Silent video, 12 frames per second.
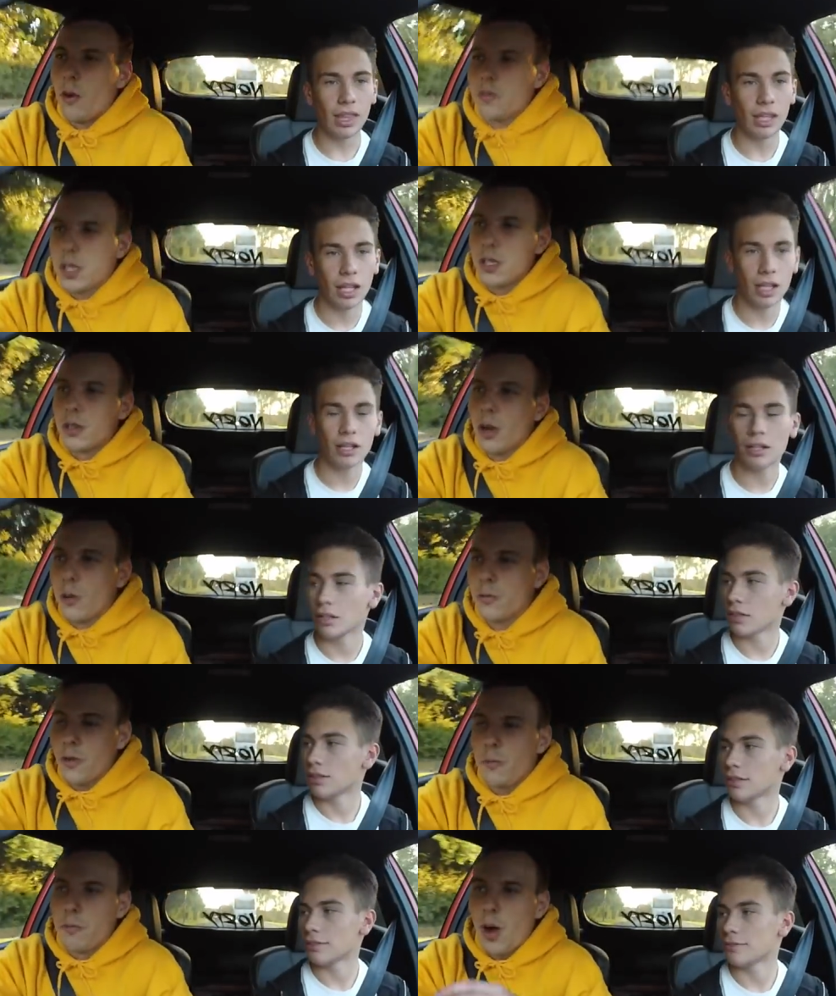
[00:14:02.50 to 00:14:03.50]
Speaker 1: So you go
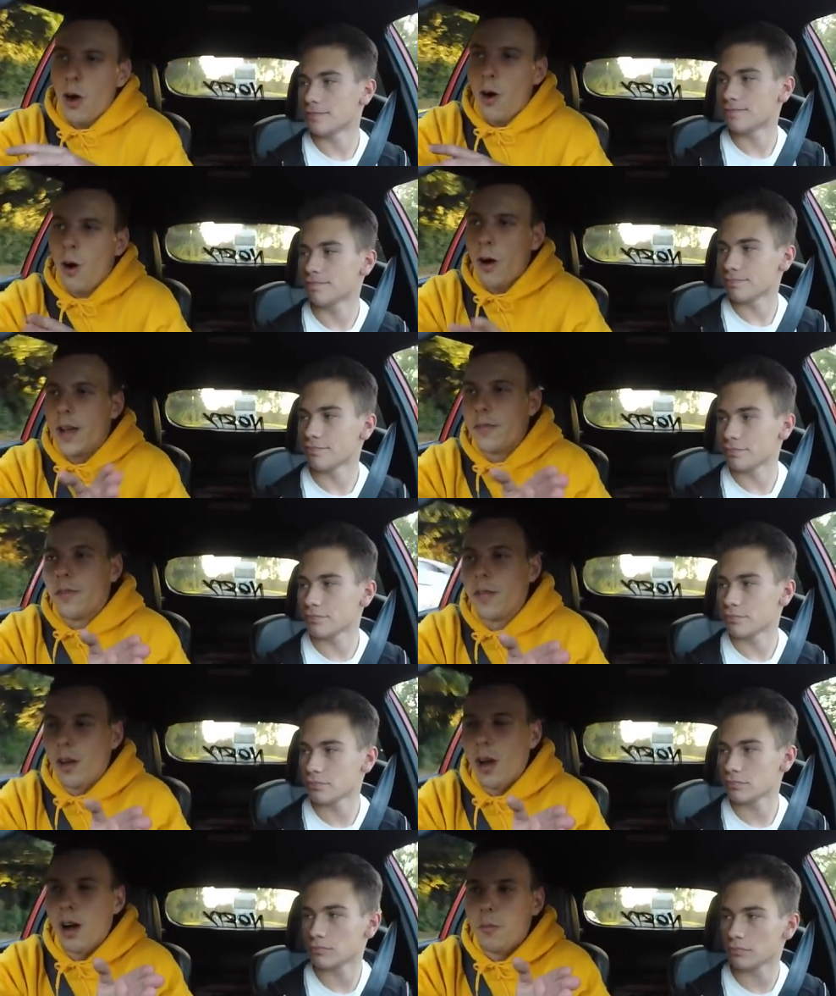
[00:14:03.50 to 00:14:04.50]
from behind the
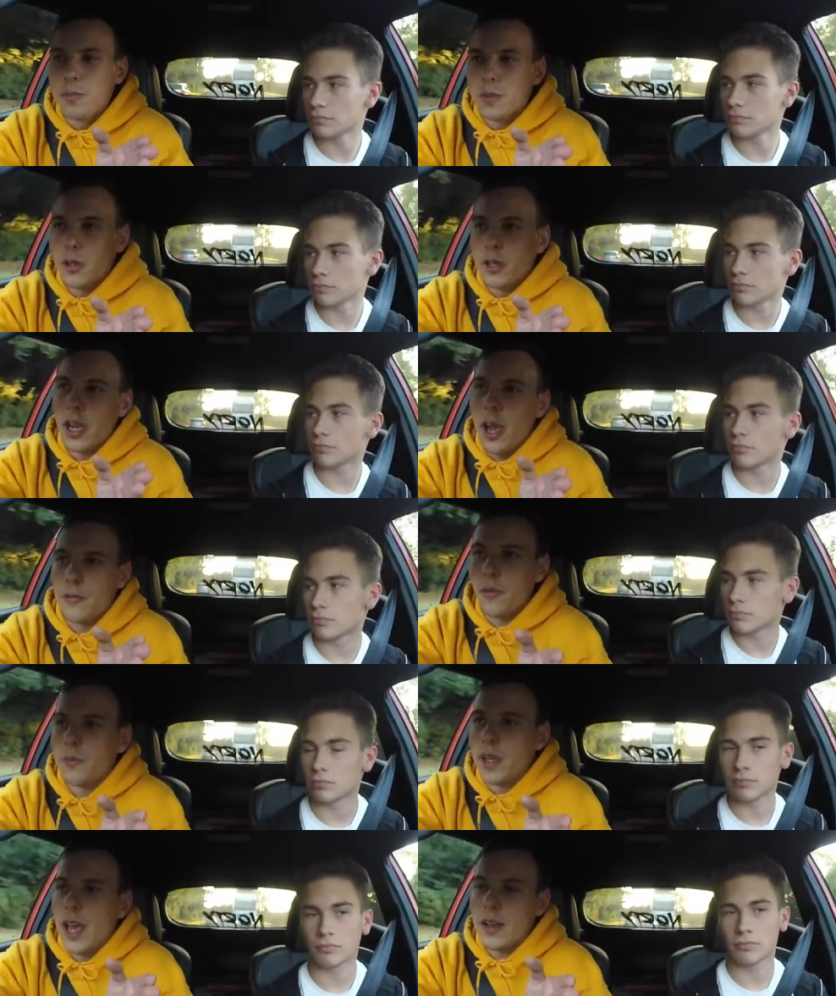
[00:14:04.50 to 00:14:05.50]
hub, so you're going
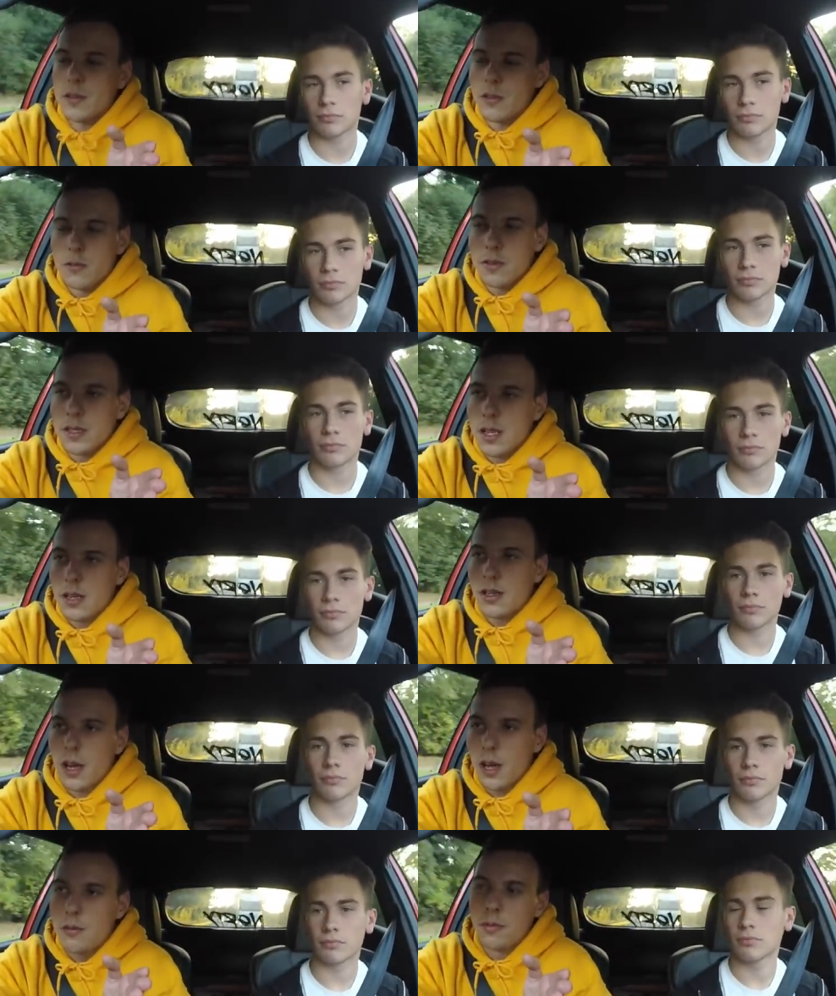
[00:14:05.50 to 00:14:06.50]
from the axle instead of the
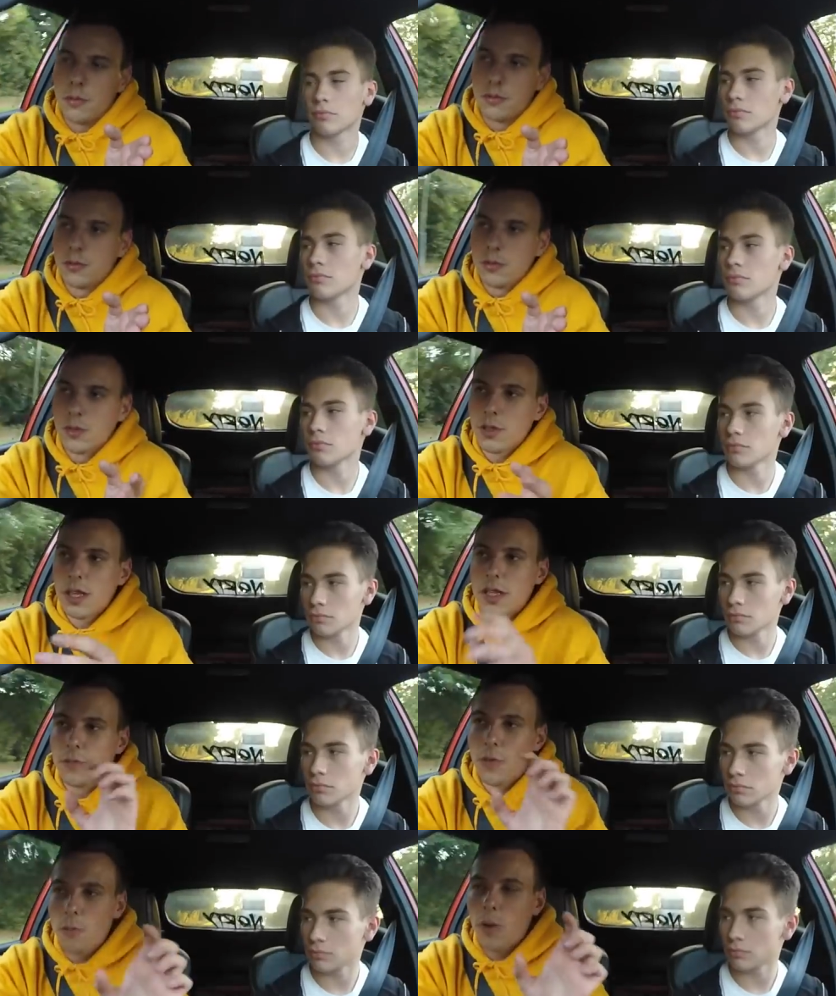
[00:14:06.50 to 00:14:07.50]
hub. So there's
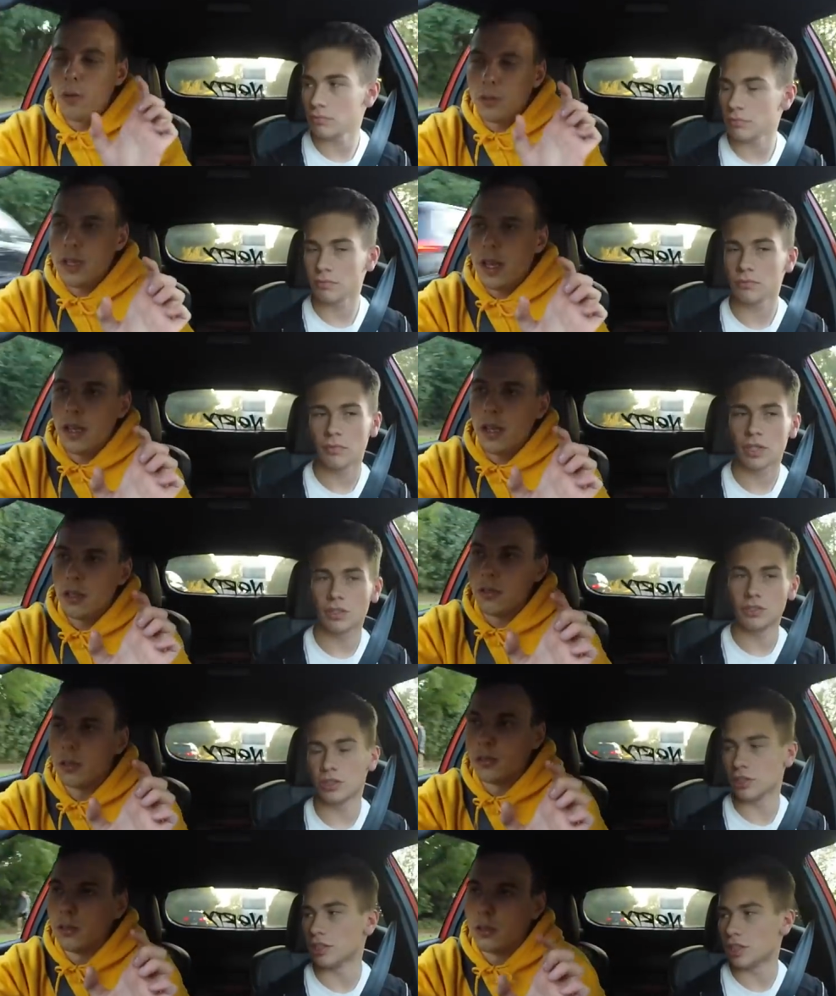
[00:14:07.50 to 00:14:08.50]
four bolts there. Because
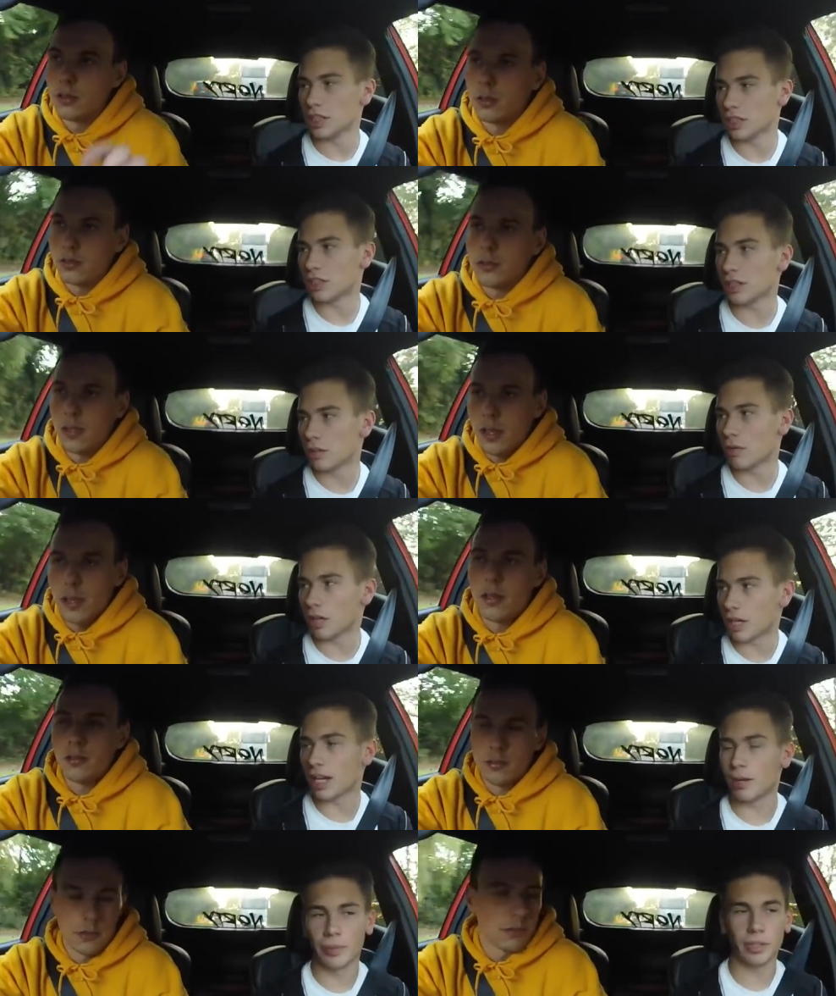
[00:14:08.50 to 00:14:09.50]
it's on the disc, yeah. not
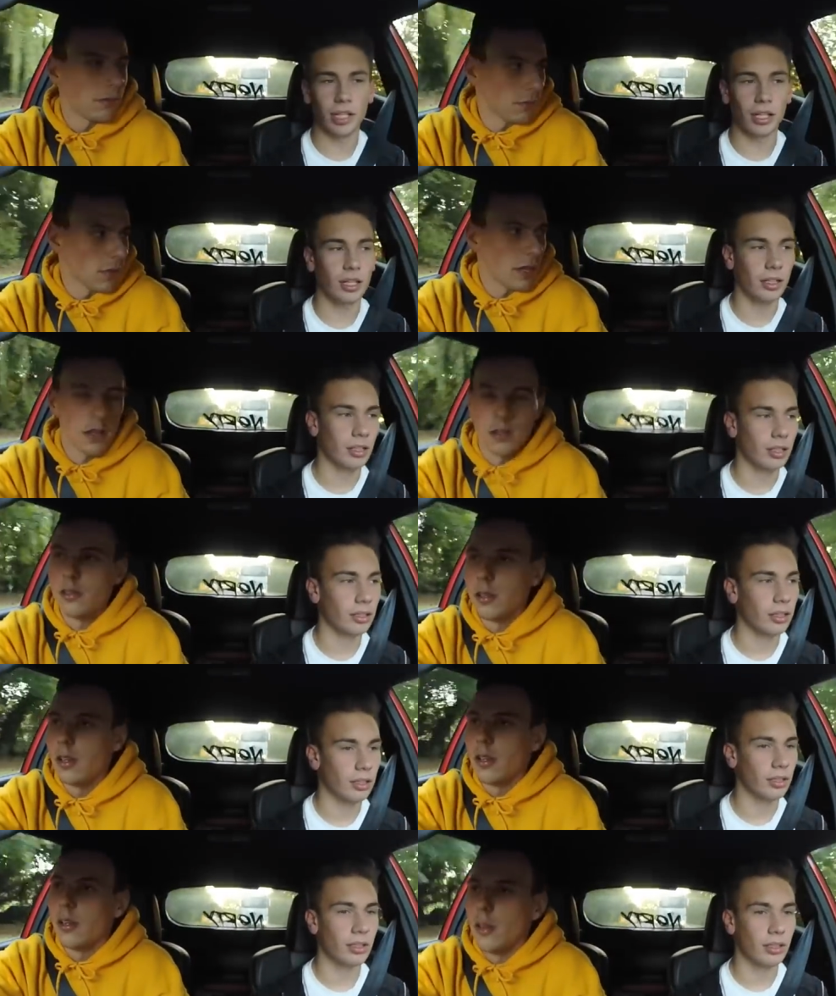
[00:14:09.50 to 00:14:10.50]
caliper, yeah.
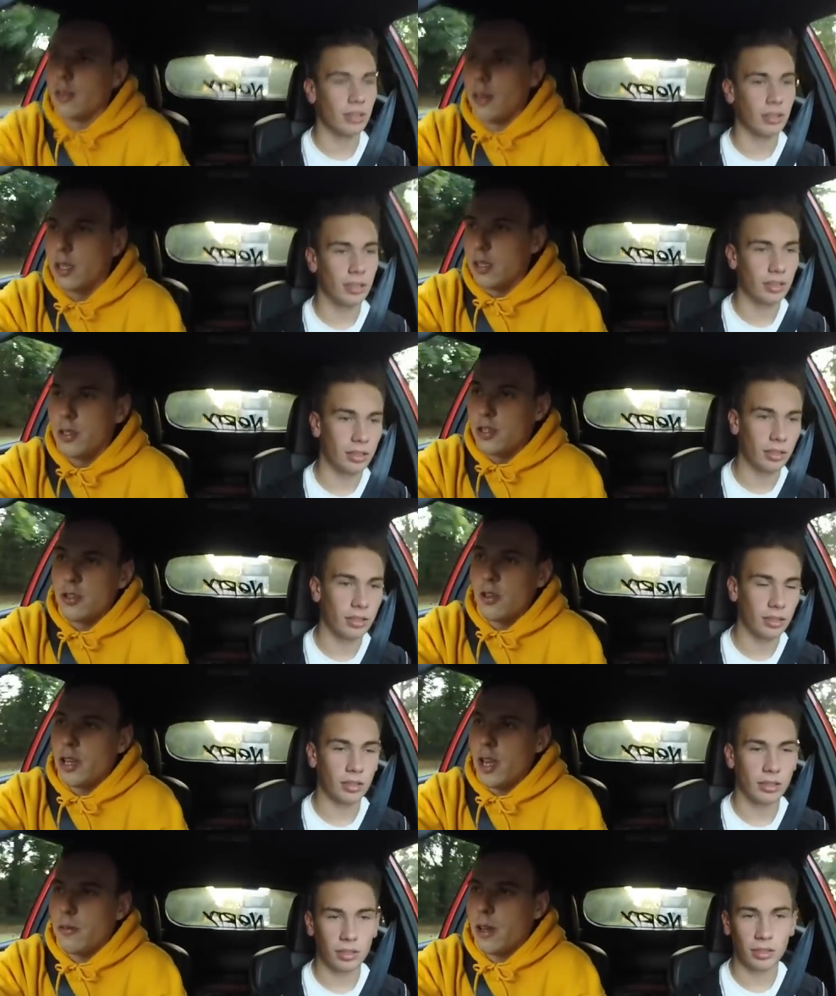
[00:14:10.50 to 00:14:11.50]
yeah. you should do
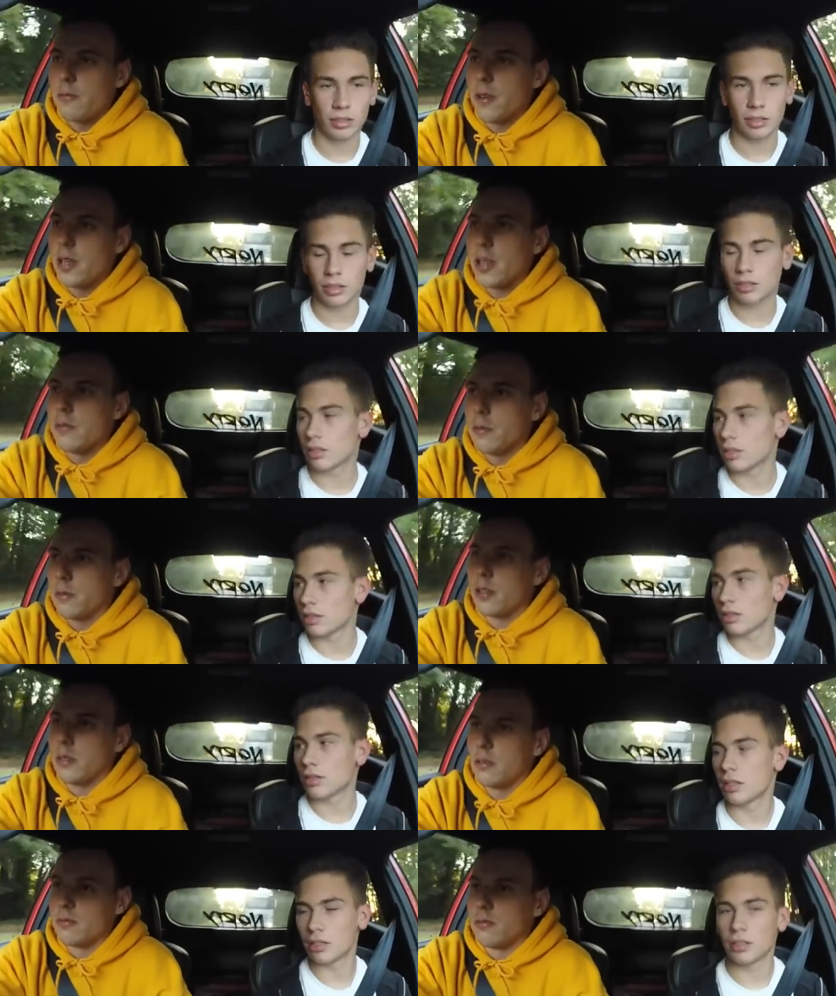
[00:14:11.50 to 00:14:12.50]
it that way, really.
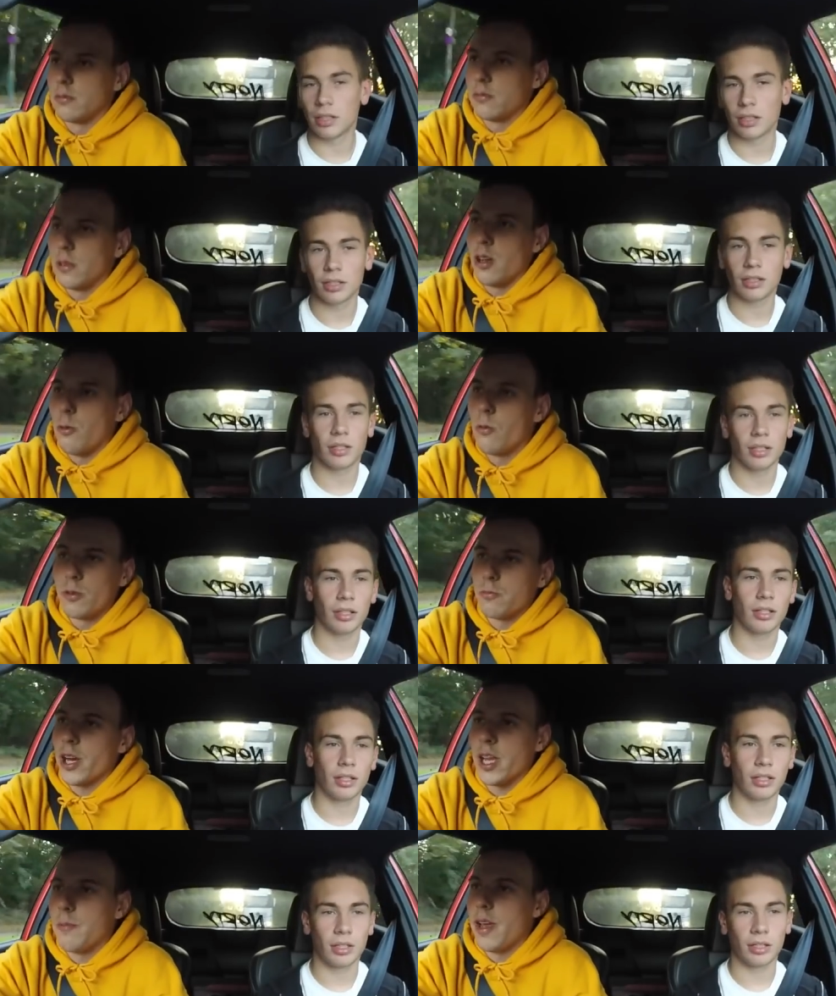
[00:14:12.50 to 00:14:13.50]
Um, I wouldn't
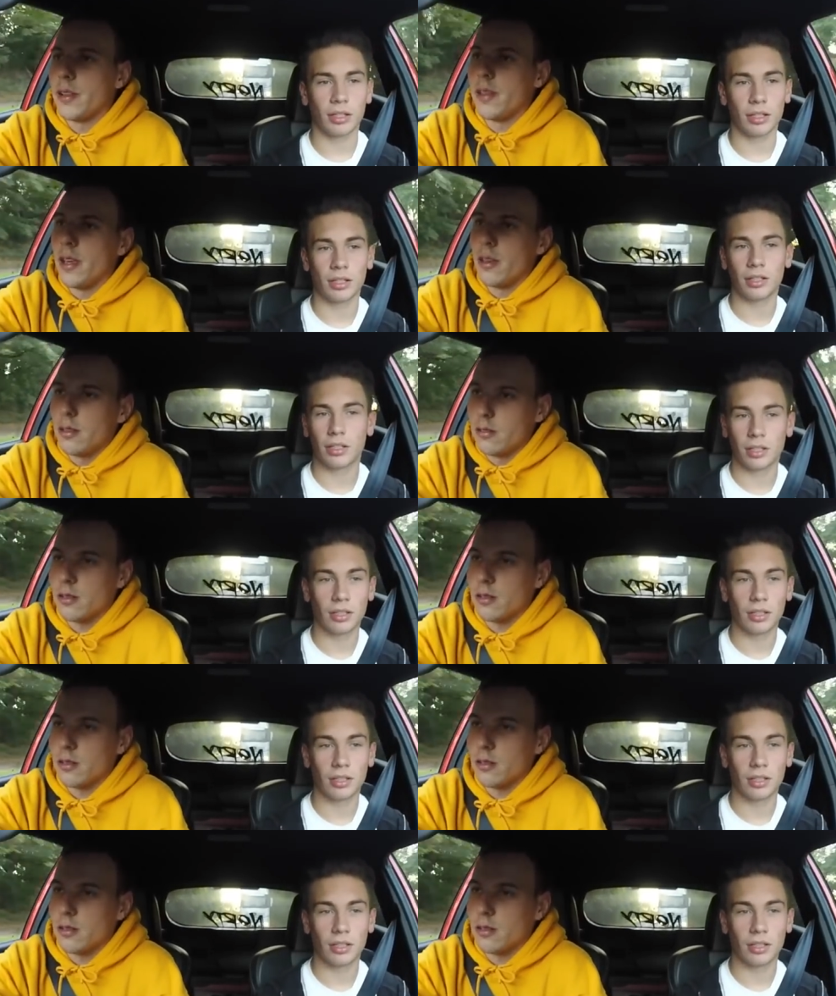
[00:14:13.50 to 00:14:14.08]
recommend it.